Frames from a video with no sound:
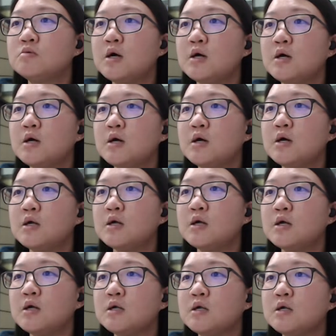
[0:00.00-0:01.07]
boiling
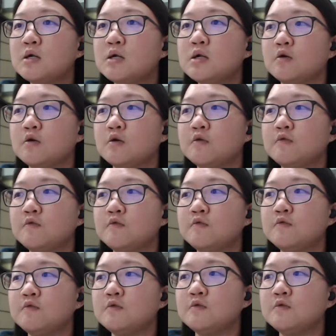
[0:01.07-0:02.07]
point of liquid X?